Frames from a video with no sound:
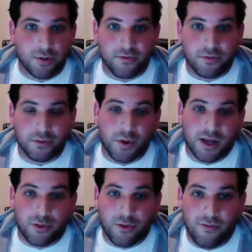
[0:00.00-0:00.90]
it from
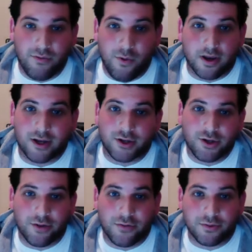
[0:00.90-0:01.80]
23-4, you
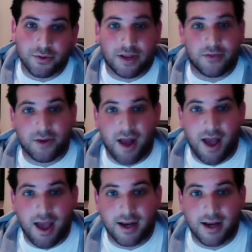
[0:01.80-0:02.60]
shoot it from 23-9.